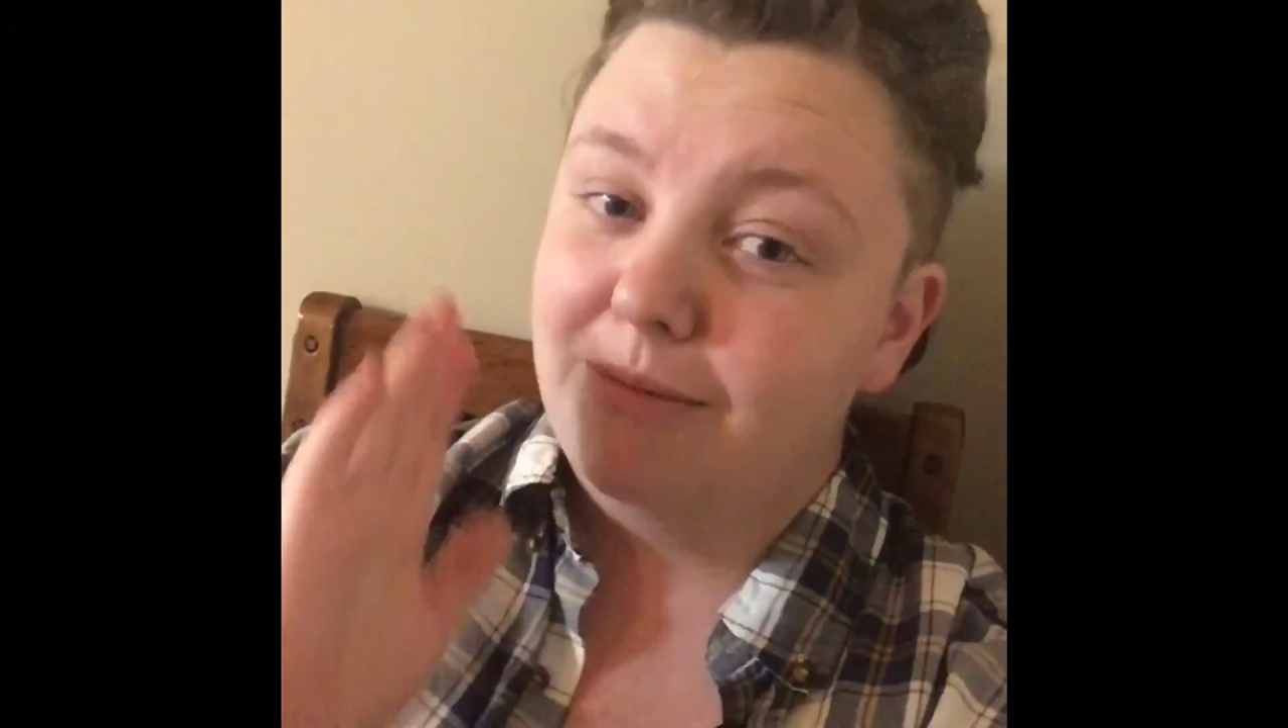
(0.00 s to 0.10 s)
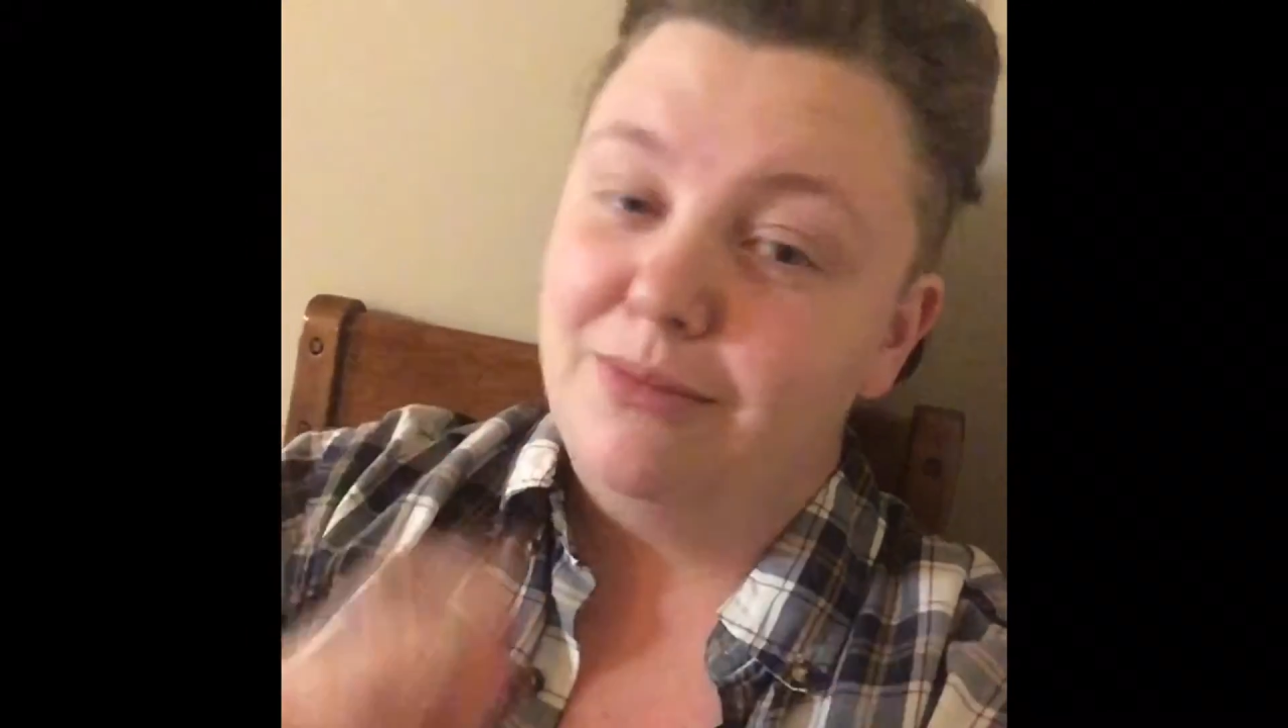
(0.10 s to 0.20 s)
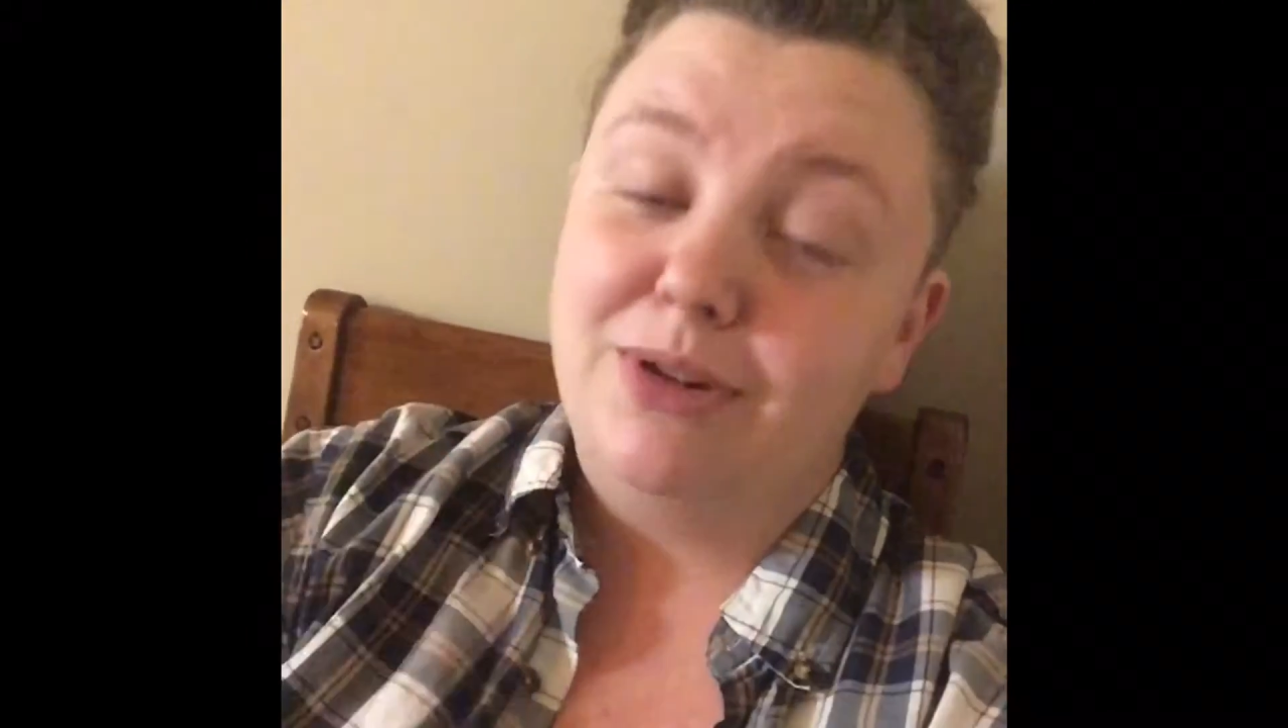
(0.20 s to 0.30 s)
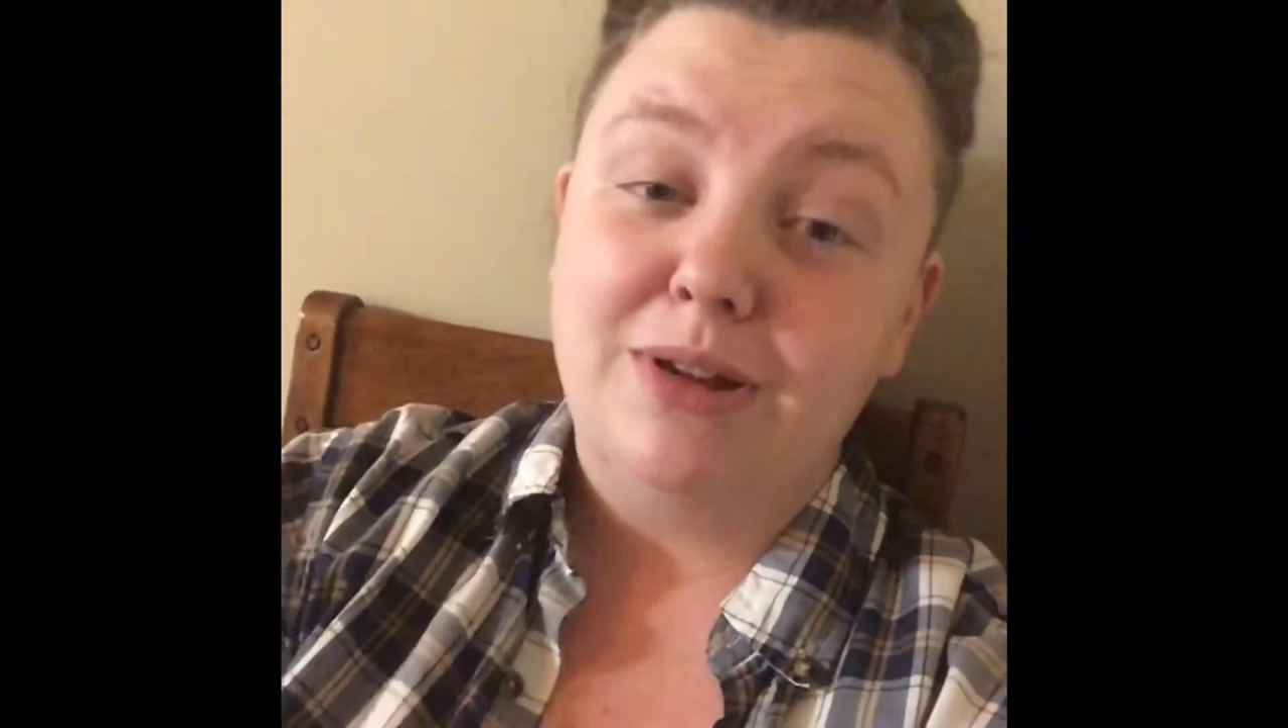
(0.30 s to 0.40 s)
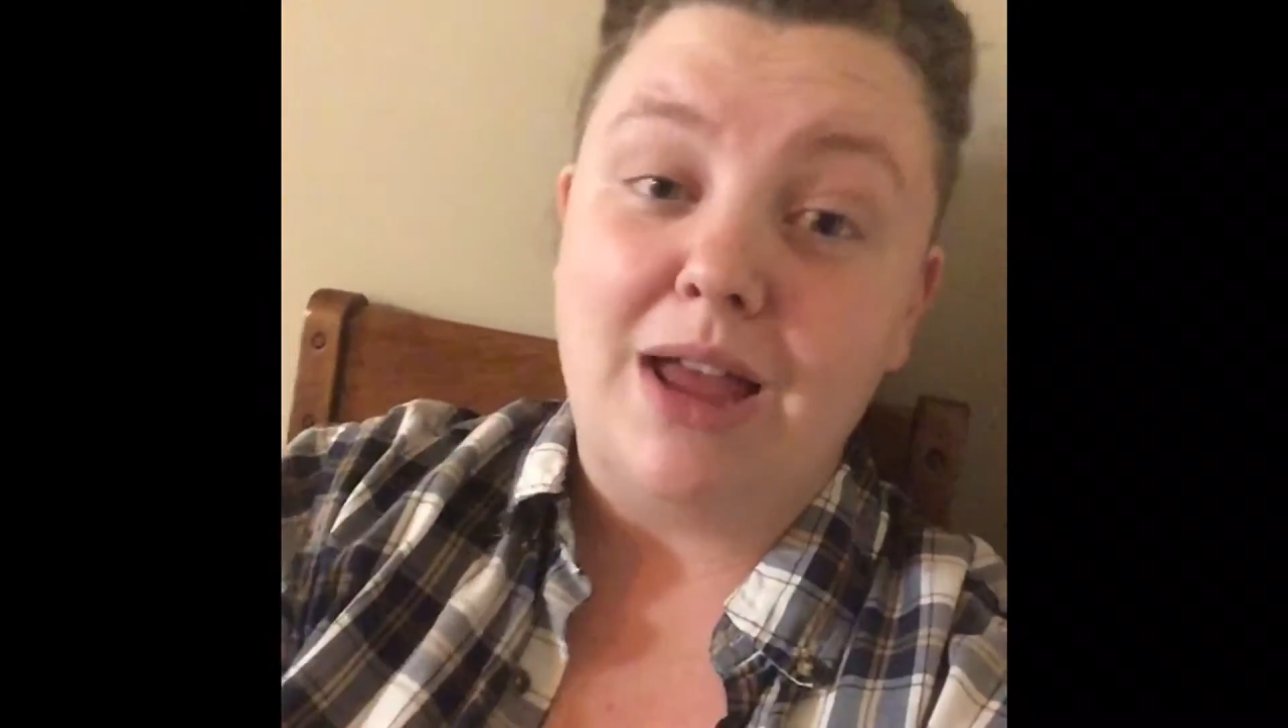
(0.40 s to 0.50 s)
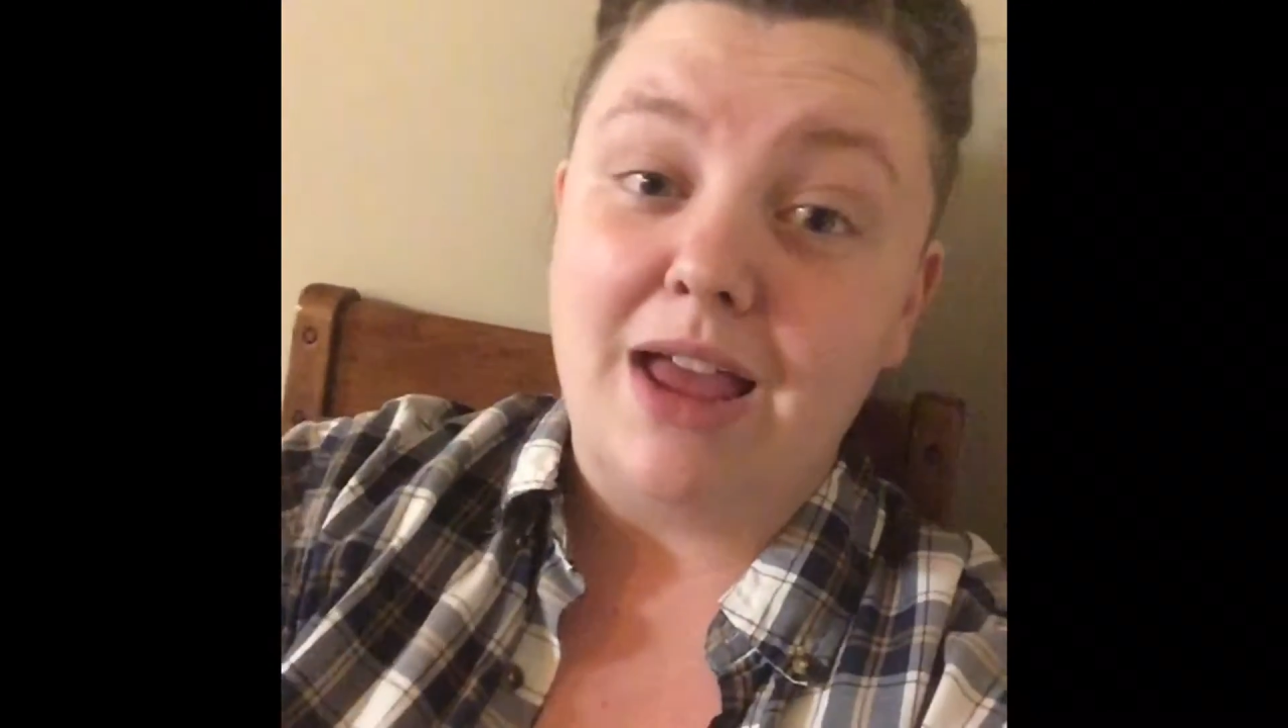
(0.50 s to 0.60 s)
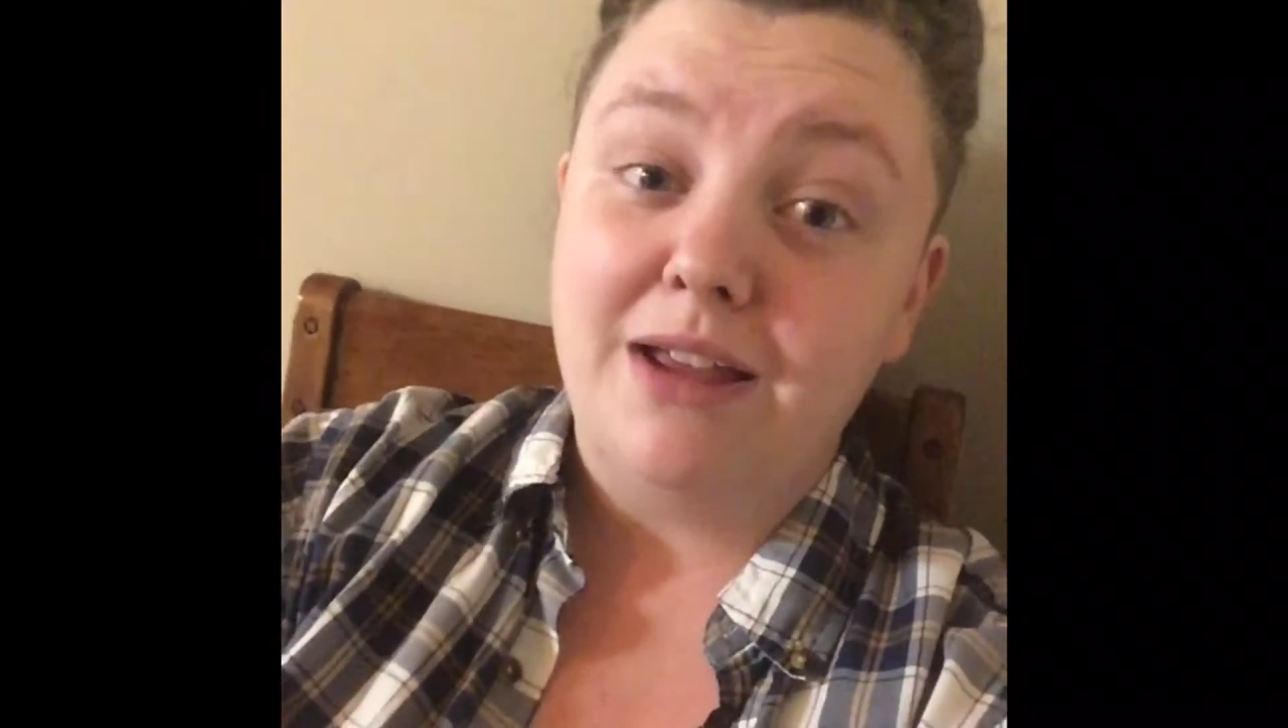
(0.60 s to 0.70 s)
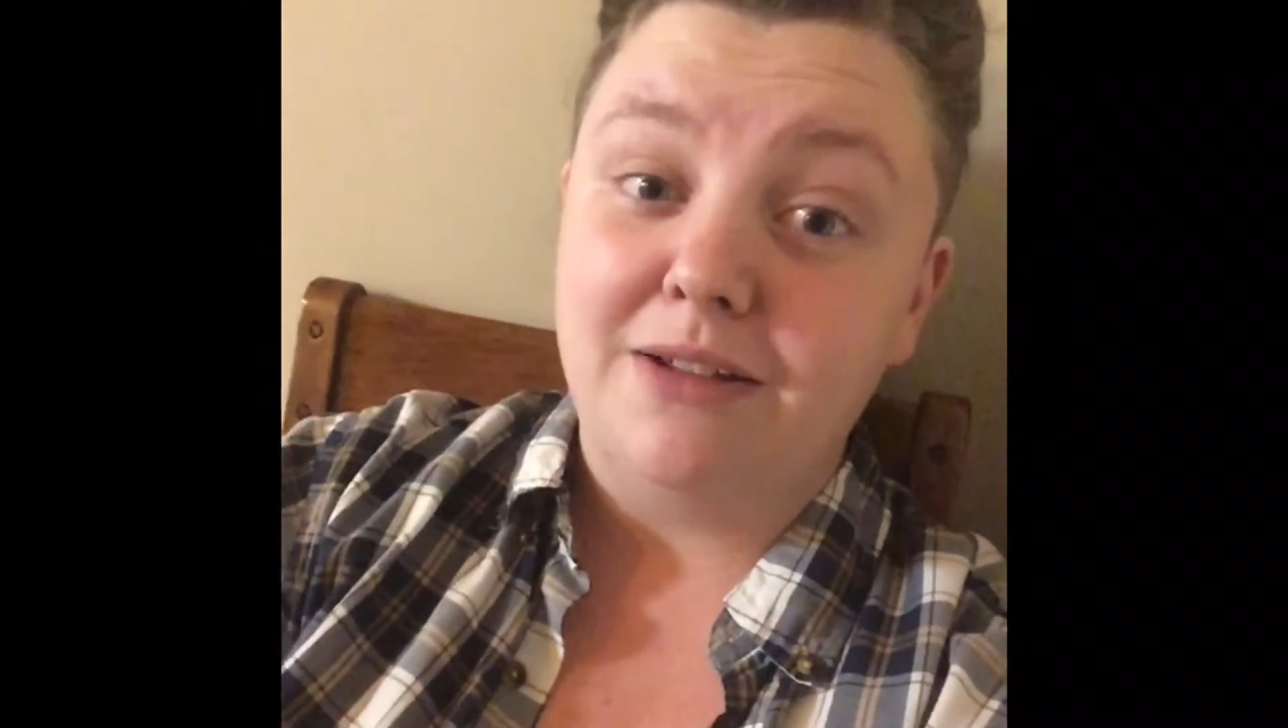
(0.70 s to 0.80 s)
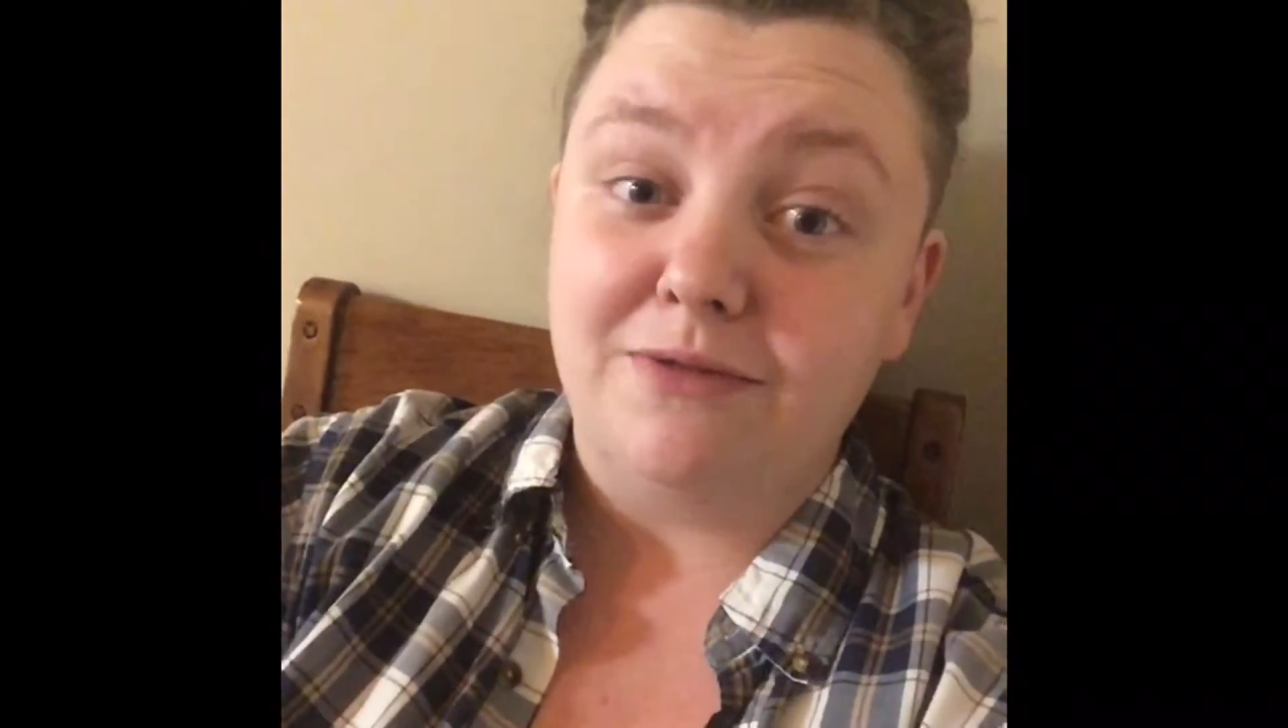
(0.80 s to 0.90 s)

but hey,